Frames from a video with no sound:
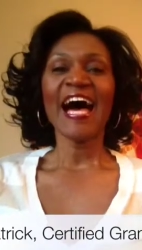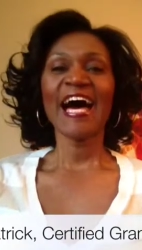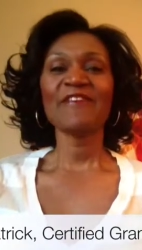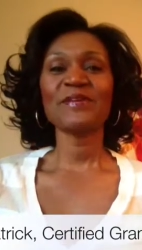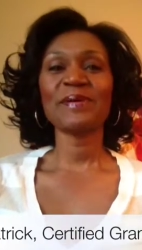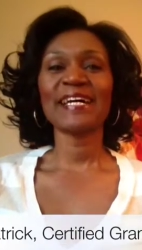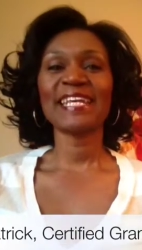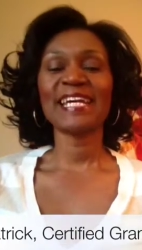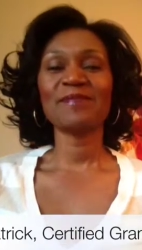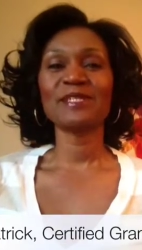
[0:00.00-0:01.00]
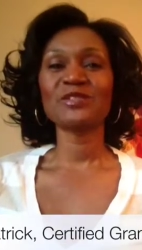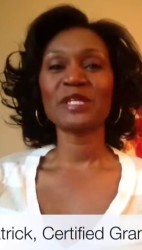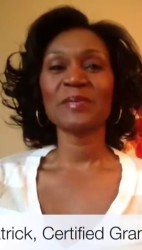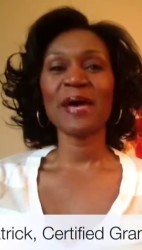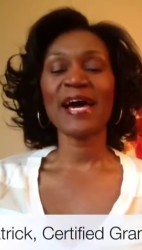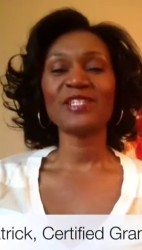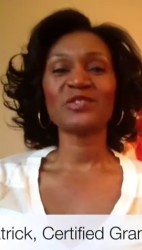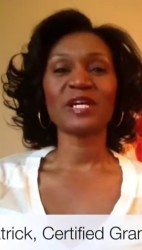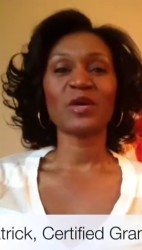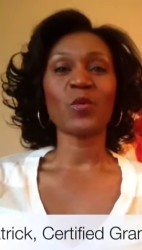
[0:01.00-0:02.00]
Hi everybody, I'm Latrina
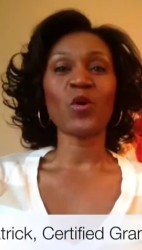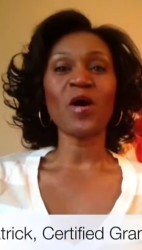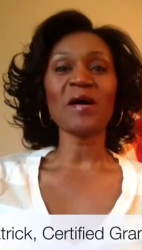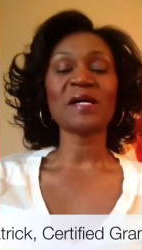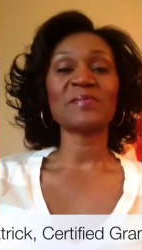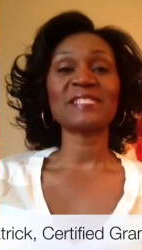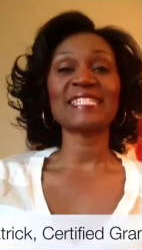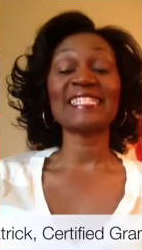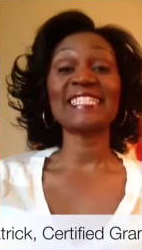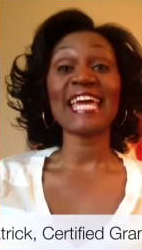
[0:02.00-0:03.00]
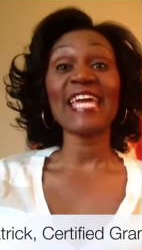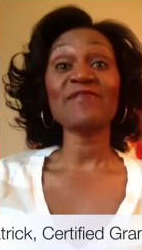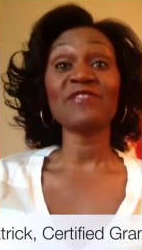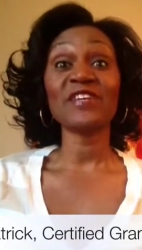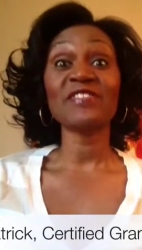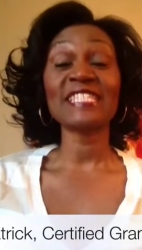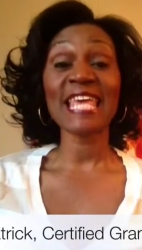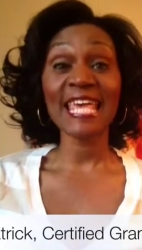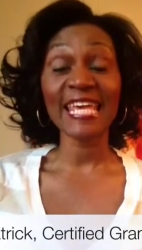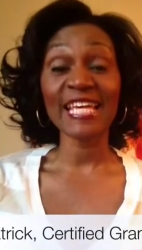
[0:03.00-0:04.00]
Patrick. Welcome to day
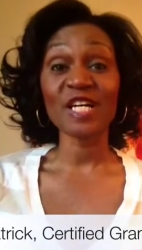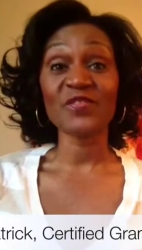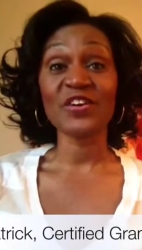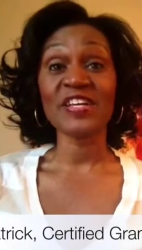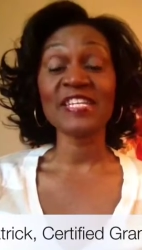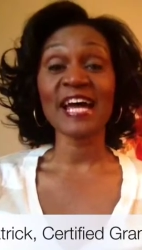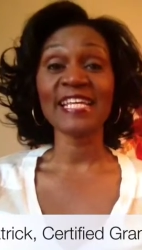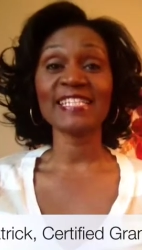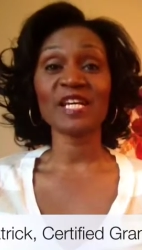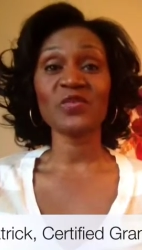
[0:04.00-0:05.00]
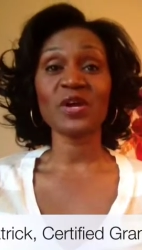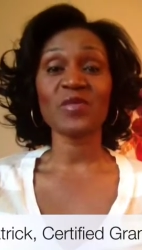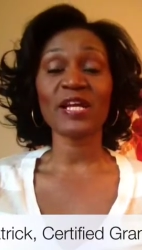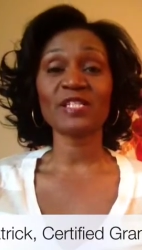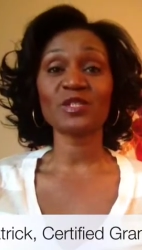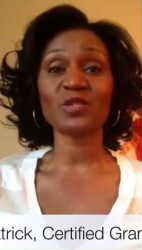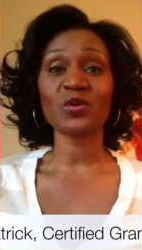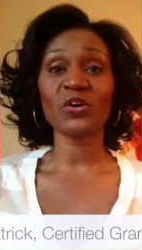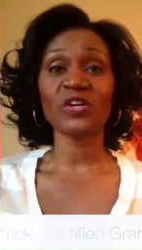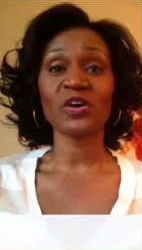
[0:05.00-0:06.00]
15 of our 90-day grant writing
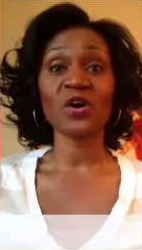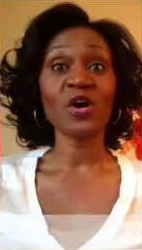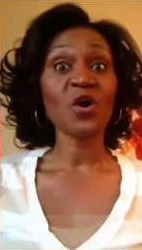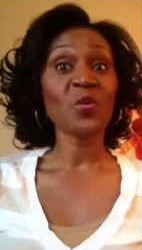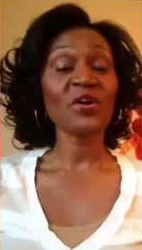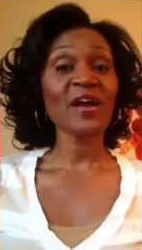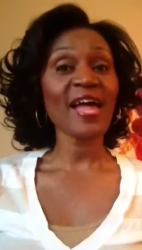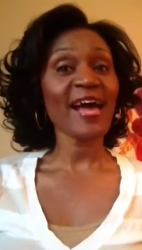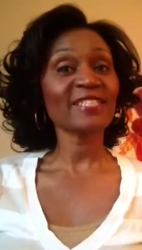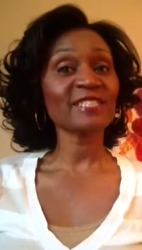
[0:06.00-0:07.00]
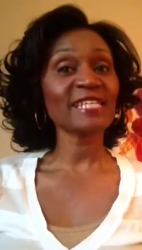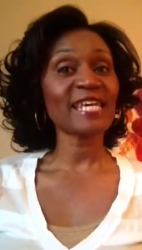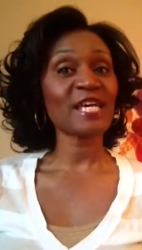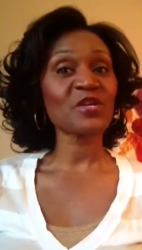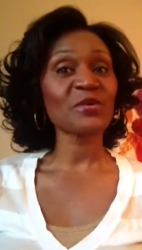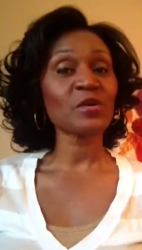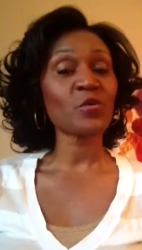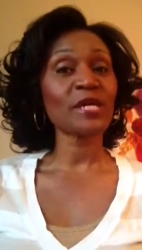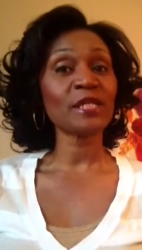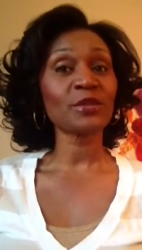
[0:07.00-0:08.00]
tutorial. We are actually entering
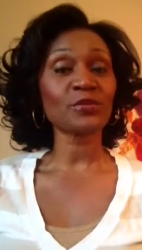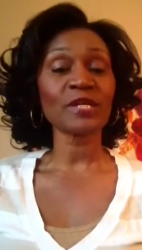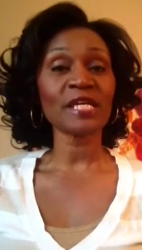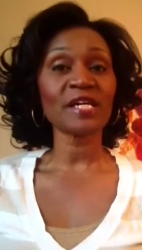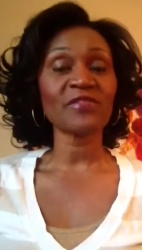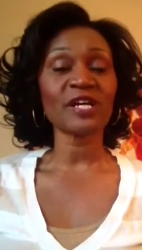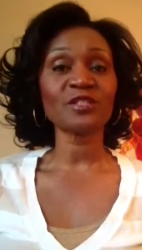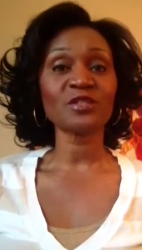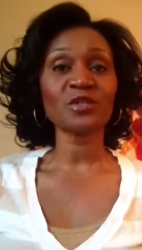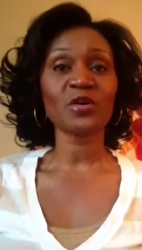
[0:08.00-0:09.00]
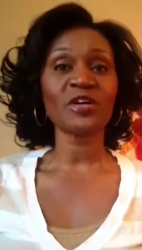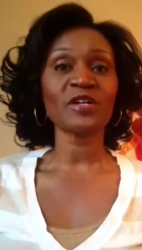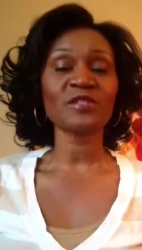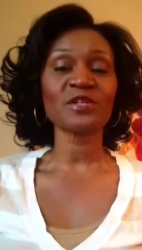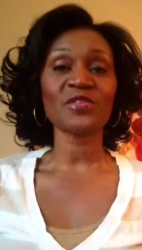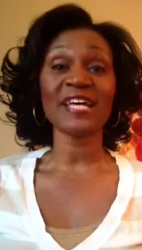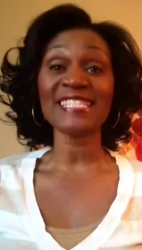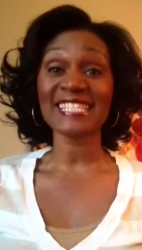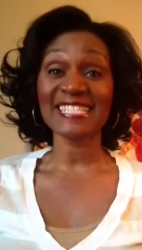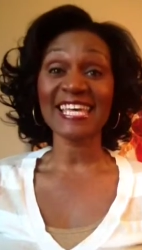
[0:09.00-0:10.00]
week 3 of our tutorial, so
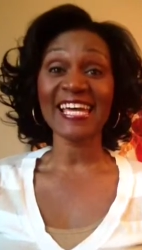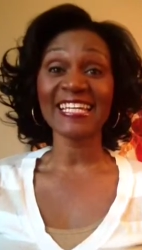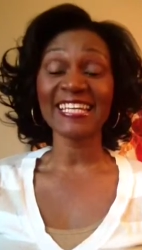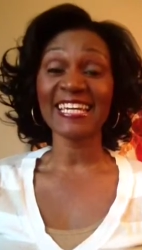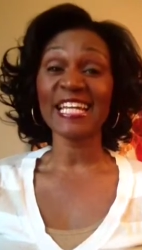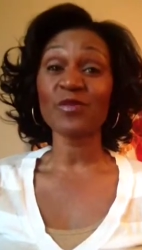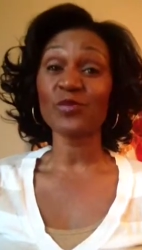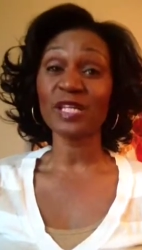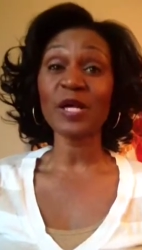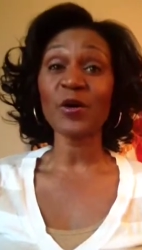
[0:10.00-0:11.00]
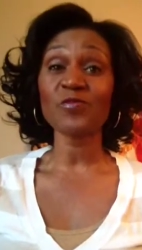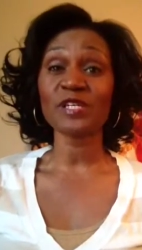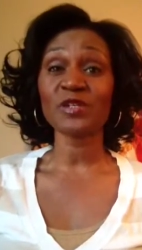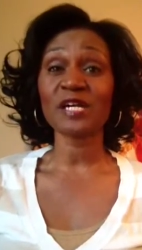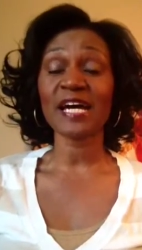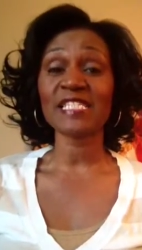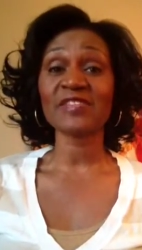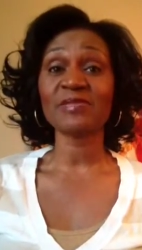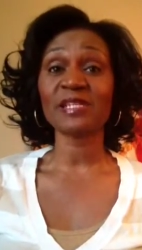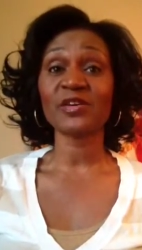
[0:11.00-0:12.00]
that's exciting, and I really hope that you guys
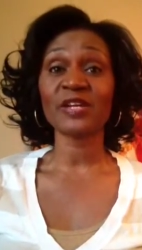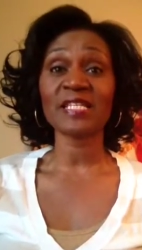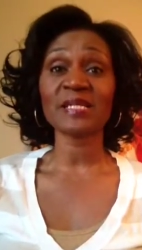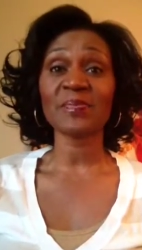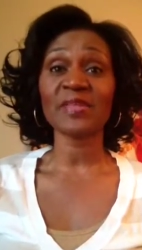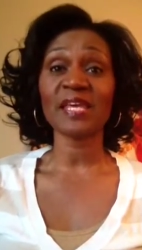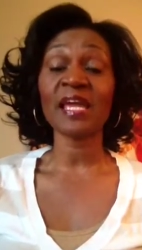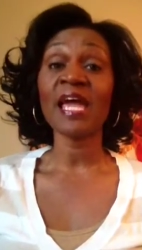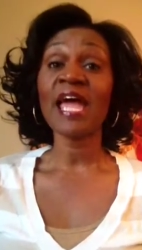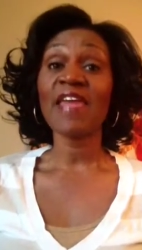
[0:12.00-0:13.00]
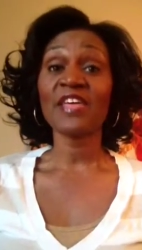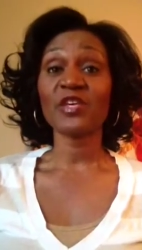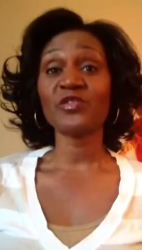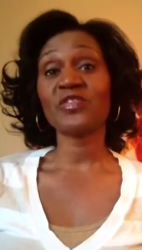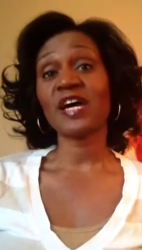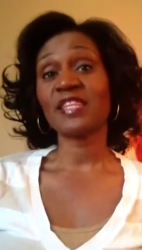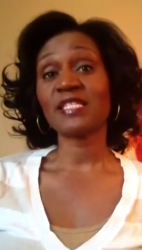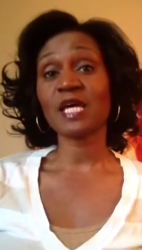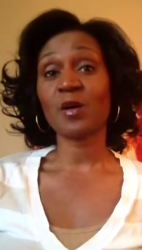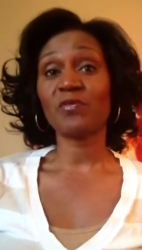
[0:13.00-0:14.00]
have been learning something and that you find
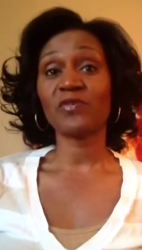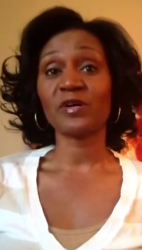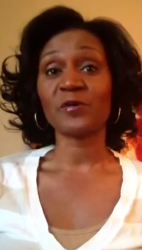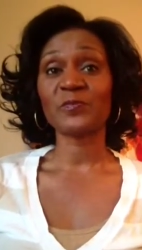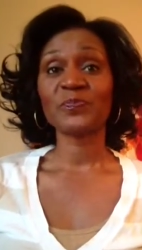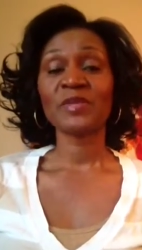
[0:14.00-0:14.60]
this helpful.